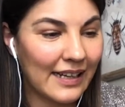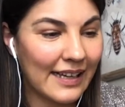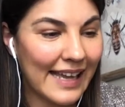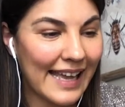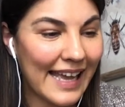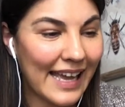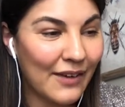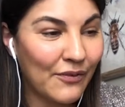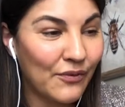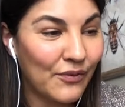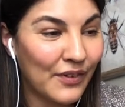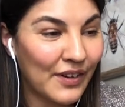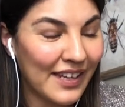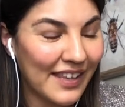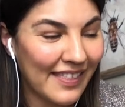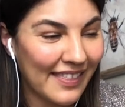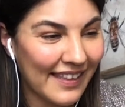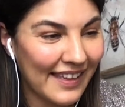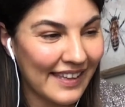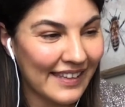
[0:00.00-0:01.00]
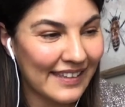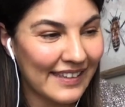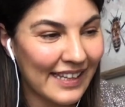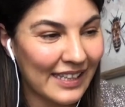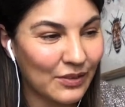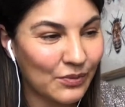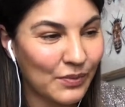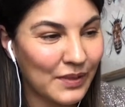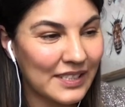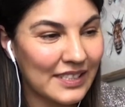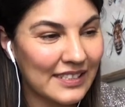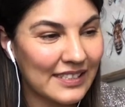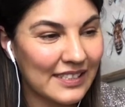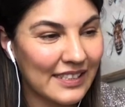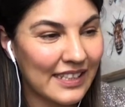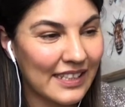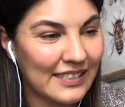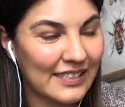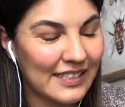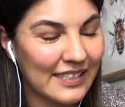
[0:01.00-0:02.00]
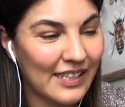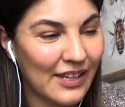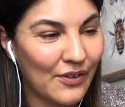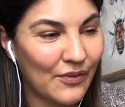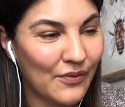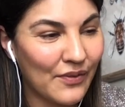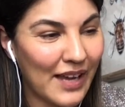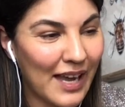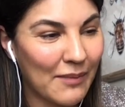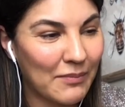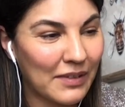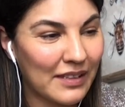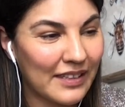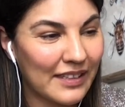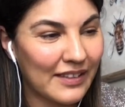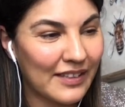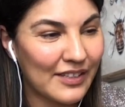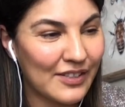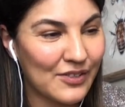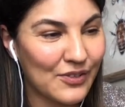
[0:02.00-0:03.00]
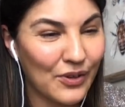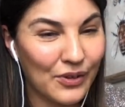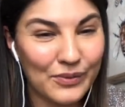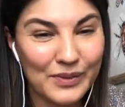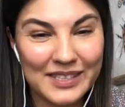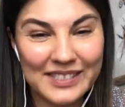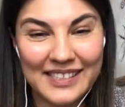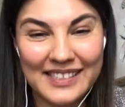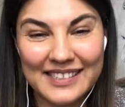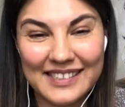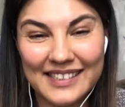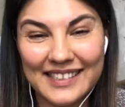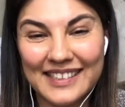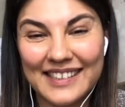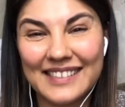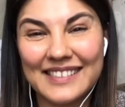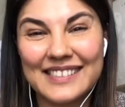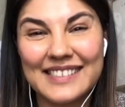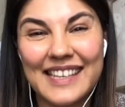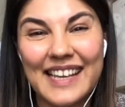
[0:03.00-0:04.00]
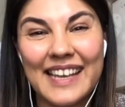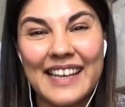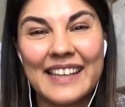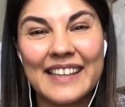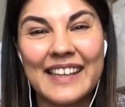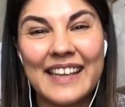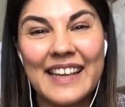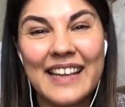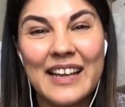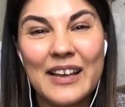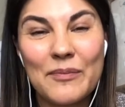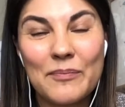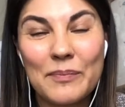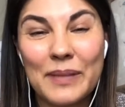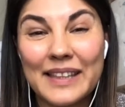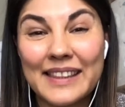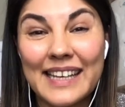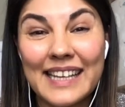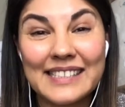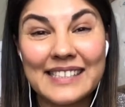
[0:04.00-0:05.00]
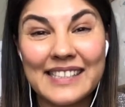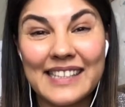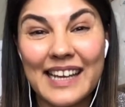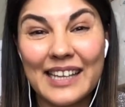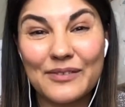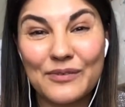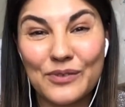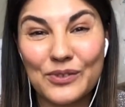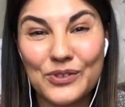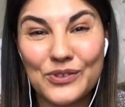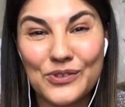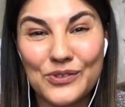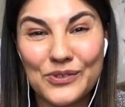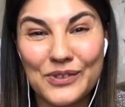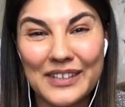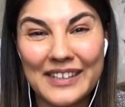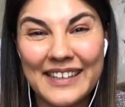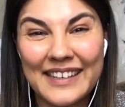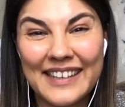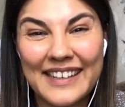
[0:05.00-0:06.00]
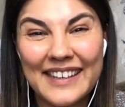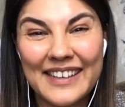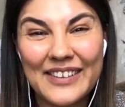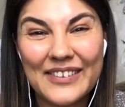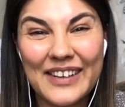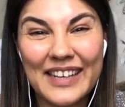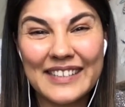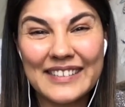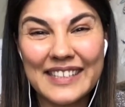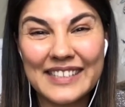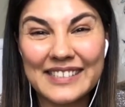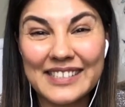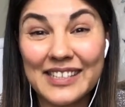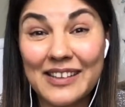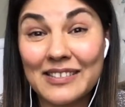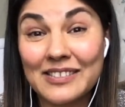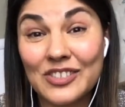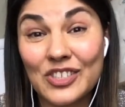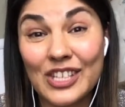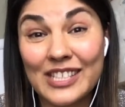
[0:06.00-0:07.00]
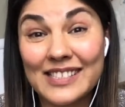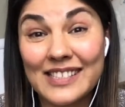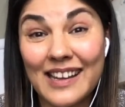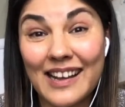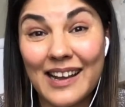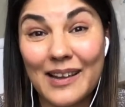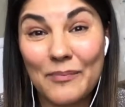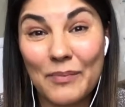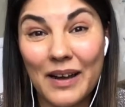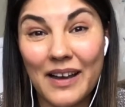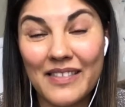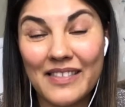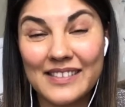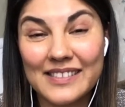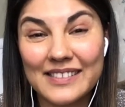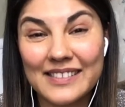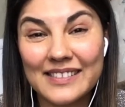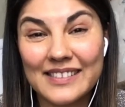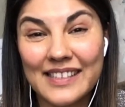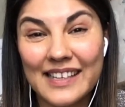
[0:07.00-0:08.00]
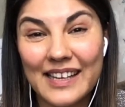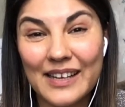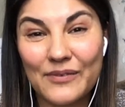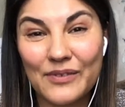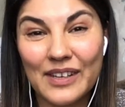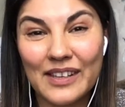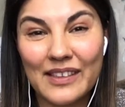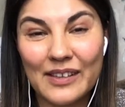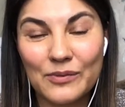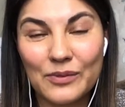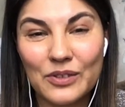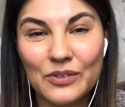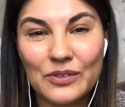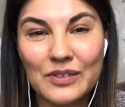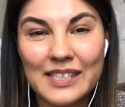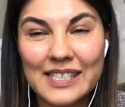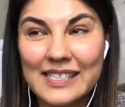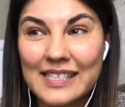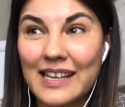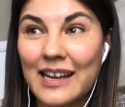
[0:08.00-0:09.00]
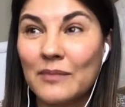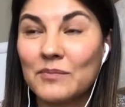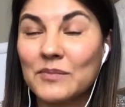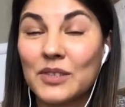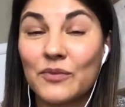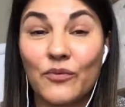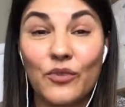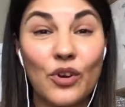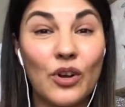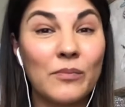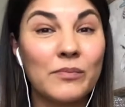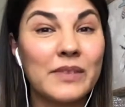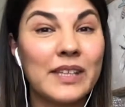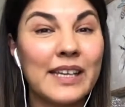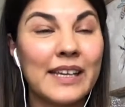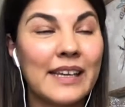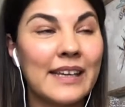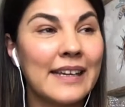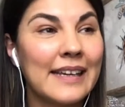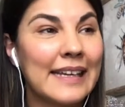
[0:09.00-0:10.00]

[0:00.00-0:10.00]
Everything that we discuss in our family, there's always this little saying, but that's not for sure, right? It's just a hypothesis. Everything we do, this comes from the